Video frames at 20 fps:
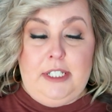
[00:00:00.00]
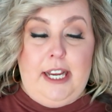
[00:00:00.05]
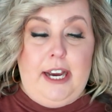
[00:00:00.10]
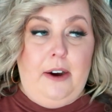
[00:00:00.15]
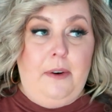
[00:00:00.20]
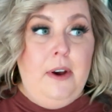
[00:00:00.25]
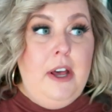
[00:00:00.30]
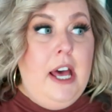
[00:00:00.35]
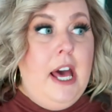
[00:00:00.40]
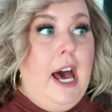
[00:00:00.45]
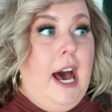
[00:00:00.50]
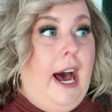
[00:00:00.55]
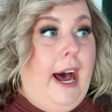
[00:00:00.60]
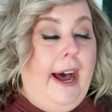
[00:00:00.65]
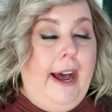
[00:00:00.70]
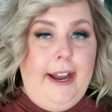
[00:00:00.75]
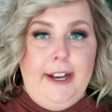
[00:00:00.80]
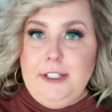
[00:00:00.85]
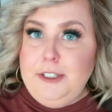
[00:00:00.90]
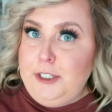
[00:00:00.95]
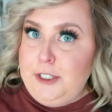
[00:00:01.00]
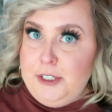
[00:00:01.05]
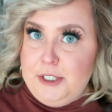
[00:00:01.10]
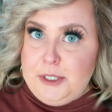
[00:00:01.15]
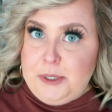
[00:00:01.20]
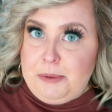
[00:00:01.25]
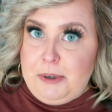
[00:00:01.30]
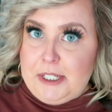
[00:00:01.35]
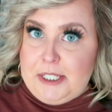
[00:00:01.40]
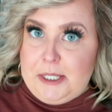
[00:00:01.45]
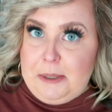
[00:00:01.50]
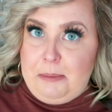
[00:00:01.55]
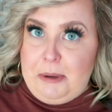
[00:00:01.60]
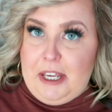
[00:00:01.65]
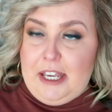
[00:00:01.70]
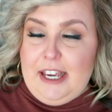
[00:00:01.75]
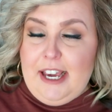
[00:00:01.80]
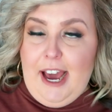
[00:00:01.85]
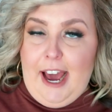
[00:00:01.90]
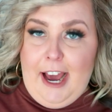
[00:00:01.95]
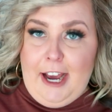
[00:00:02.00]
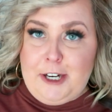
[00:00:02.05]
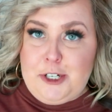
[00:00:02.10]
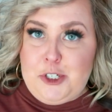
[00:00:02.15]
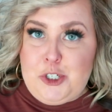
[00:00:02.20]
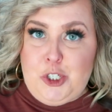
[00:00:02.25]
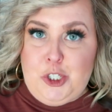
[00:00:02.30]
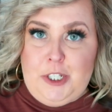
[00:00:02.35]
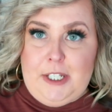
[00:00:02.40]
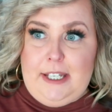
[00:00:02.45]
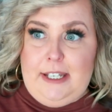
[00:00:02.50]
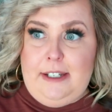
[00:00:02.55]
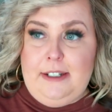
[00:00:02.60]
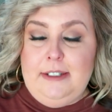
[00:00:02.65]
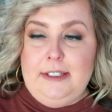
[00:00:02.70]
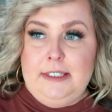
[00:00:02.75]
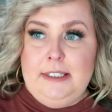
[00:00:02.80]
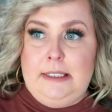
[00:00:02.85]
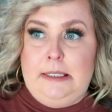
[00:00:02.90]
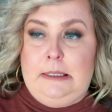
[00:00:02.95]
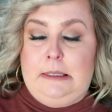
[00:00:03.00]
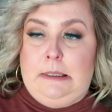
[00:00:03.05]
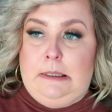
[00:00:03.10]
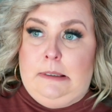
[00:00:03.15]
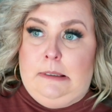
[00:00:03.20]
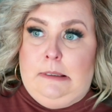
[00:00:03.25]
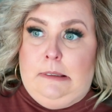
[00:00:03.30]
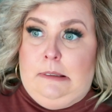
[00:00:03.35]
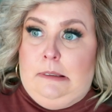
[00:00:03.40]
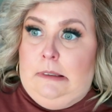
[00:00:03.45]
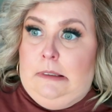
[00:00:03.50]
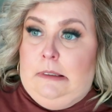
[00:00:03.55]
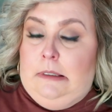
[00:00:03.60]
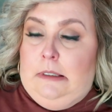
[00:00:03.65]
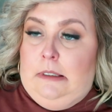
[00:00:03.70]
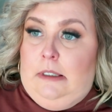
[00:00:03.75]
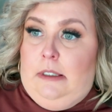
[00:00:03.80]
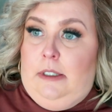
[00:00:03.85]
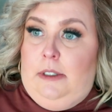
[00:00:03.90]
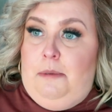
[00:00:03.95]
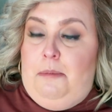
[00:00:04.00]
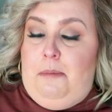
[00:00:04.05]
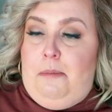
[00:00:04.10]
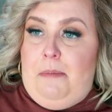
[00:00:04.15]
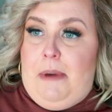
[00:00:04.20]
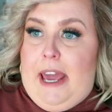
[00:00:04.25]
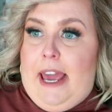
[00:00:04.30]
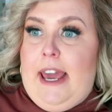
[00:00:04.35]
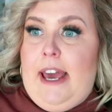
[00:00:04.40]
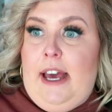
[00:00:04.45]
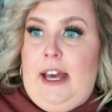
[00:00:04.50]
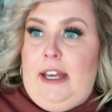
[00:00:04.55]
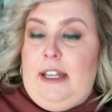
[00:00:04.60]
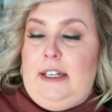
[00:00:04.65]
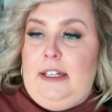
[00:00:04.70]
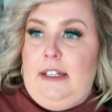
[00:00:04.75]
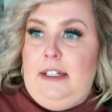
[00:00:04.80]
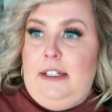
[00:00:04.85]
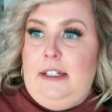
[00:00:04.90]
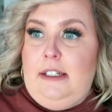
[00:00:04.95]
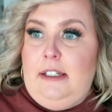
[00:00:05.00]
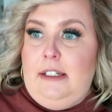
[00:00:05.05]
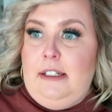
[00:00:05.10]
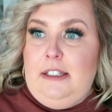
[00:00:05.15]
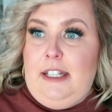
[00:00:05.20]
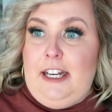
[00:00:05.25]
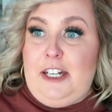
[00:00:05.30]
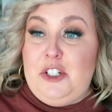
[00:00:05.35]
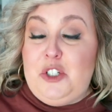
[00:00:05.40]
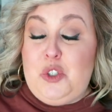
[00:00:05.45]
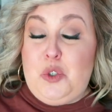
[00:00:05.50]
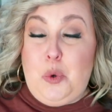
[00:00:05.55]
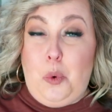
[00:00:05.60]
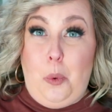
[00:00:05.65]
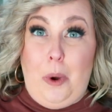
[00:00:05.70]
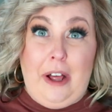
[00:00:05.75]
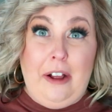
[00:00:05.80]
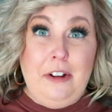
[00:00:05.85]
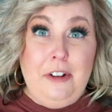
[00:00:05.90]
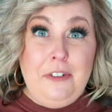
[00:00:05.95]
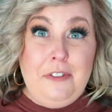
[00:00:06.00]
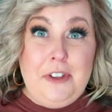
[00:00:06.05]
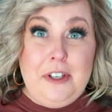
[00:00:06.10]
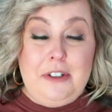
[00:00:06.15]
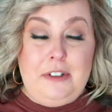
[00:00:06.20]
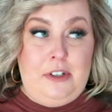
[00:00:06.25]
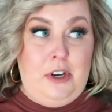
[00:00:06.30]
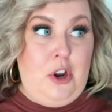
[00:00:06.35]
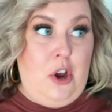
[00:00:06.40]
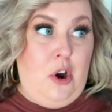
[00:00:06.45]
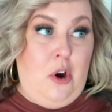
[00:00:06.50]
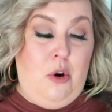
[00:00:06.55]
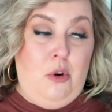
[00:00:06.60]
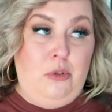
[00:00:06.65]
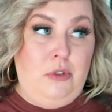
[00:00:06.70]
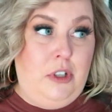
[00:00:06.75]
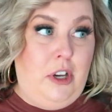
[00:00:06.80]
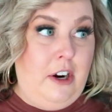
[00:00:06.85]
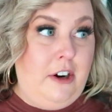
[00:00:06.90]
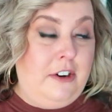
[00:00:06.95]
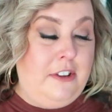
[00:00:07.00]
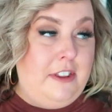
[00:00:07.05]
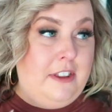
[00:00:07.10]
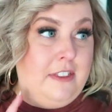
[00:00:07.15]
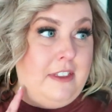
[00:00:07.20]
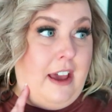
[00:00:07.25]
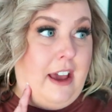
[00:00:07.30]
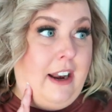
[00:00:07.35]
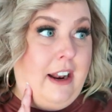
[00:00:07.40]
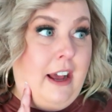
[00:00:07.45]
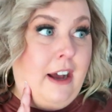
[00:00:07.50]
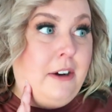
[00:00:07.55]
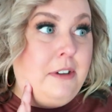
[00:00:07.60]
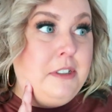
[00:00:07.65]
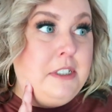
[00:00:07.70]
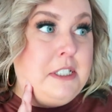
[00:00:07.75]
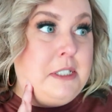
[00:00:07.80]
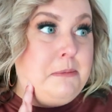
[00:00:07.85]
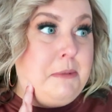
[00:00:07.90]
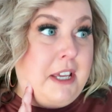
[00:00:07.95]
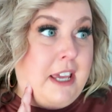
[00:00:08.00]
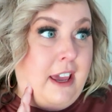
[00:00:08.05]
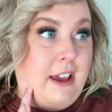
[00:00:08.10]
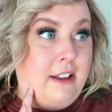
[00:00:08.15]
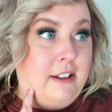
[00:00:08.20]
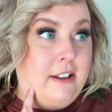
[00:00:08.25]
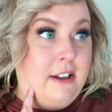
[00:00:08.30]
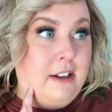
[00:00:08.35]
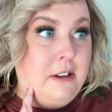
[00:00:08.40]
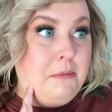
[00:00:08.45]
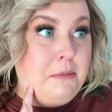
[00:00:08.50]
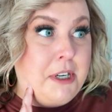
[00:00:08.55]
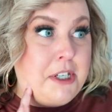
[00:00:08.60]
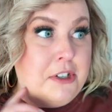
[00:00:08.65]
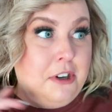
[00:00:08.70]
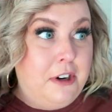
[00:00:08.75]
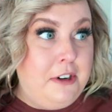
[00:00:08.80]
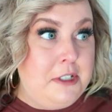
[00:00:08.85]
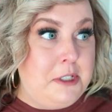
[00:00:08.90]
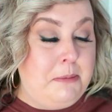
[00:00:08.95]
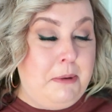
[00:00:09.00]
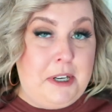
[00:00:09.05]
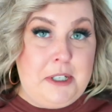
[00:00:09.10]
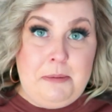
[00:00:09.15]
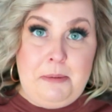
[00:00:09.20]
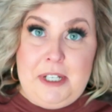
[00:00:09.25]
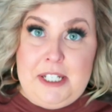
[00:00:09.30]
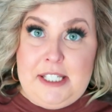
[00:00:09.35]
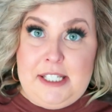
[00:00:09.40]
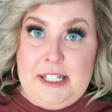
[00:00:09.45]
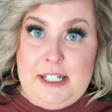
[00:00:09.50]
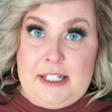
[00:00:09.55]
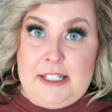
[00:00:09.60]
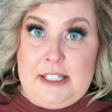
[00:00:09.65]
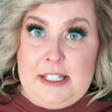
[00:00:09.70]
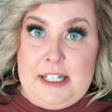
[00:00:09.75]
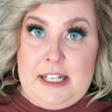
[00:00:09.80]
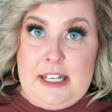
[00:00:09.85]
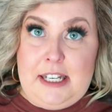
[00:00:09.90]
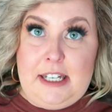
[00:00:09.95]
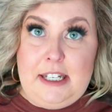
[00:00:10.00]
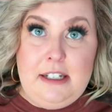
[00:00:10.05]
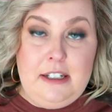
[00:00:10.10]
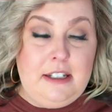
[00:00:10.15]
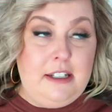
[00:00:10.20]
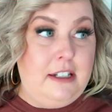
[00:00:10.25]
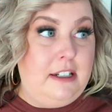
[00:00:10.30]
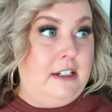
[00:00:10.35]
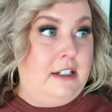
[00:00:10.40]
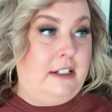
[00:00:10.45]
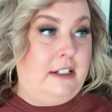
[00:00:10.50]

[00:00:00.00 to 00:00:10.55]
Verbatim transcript: Now, I learned this recipe actually, man, like 12, no, longer than that. How old is Michaela? My daughter's about to be 16.